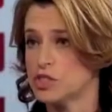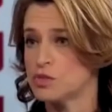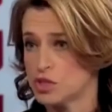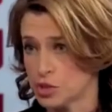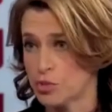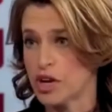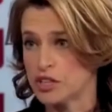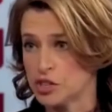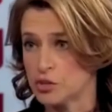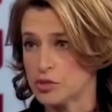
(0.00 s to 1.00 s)
which is which are
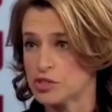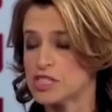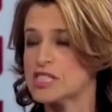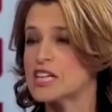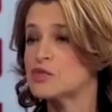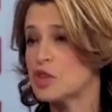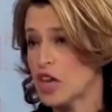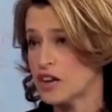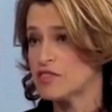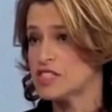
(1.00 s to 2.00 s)
brain tumors, because that's what a
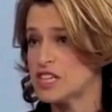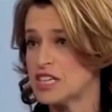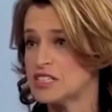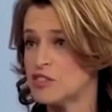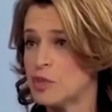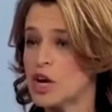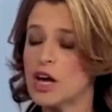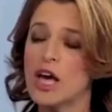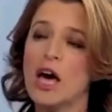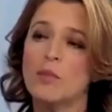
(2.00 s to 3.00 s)
lot of the studies have been
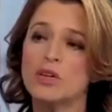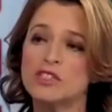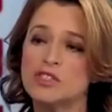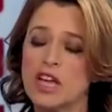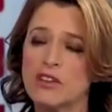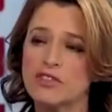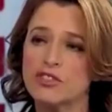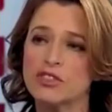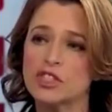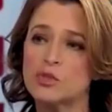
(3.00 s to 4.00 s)
on. But, Suzanne, I've
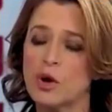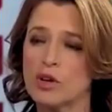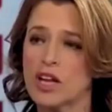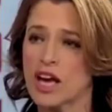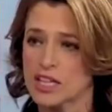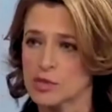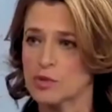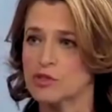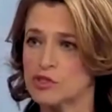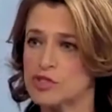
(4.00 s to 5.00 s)
certainly spoken to
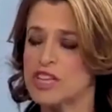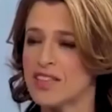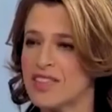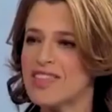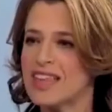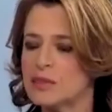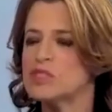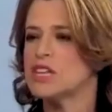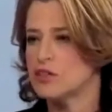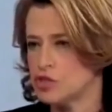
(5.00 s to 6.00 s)
experts who say that they
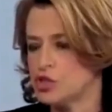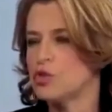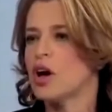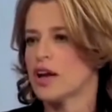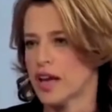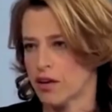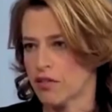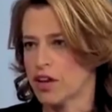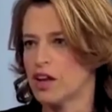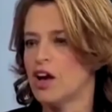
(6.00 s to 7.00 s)
themselves do not
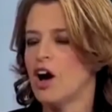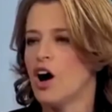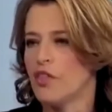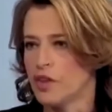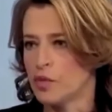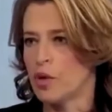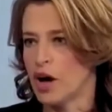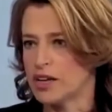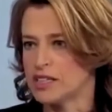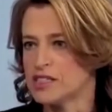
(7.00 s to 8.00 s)
carry it on their
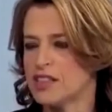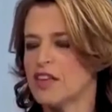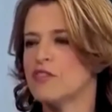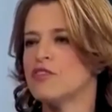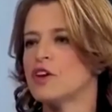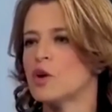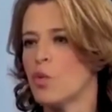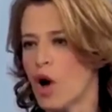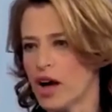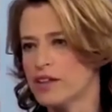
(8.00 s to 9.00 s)
bodies, that they figure
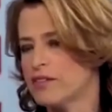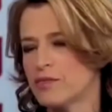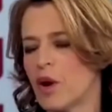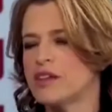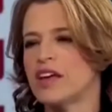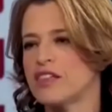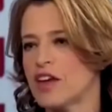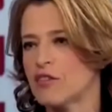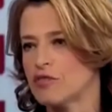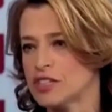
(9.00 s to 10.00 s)
why, why take
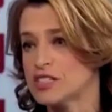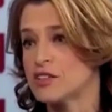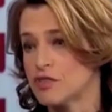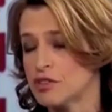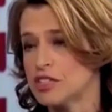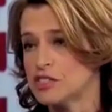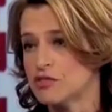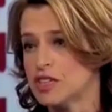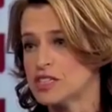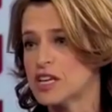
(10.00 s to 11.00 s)
that risk if there is
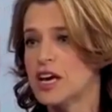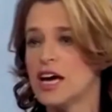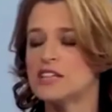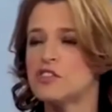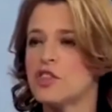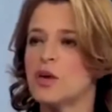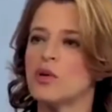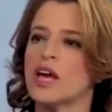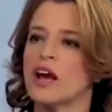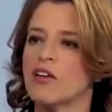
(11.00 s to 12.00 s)
a risk. And so they
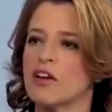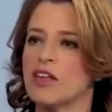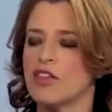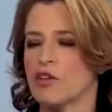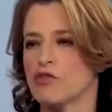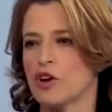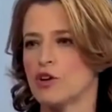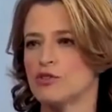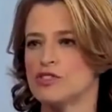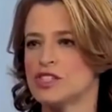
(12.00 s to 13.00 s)
will carry their
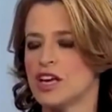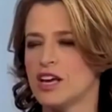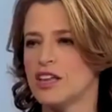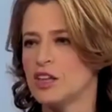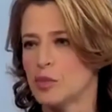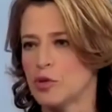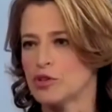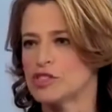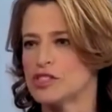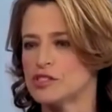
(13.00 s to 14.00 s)
phones in their
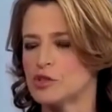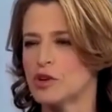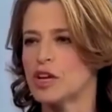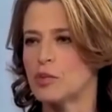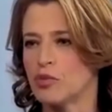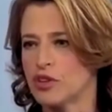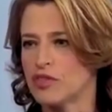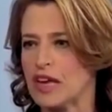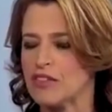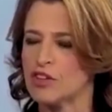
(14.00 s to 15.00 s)
purses or in a
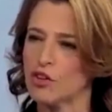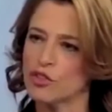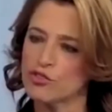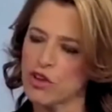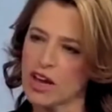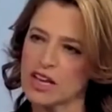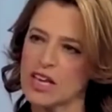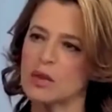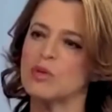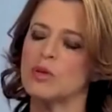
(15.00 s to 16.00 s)
briefcase. You know, they'll try to
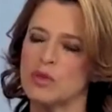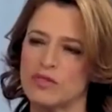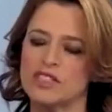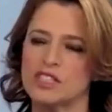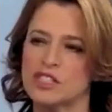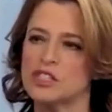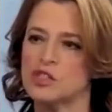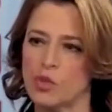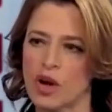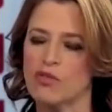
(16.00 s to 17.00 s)
keep it a bit of a
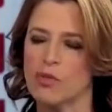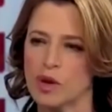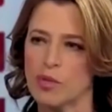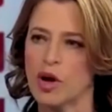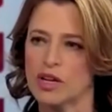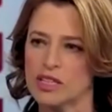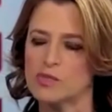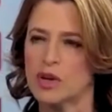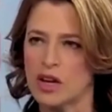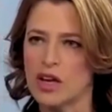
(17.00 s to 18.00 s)
distance away from their
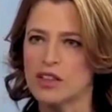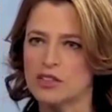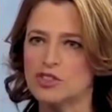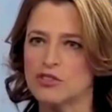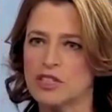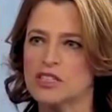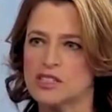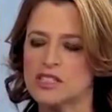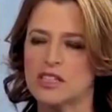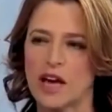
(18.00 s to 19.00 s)
bodies. But the jury
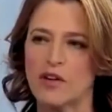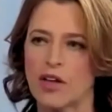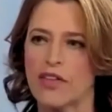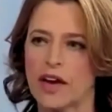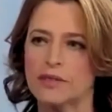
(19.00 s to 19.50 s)
is still out on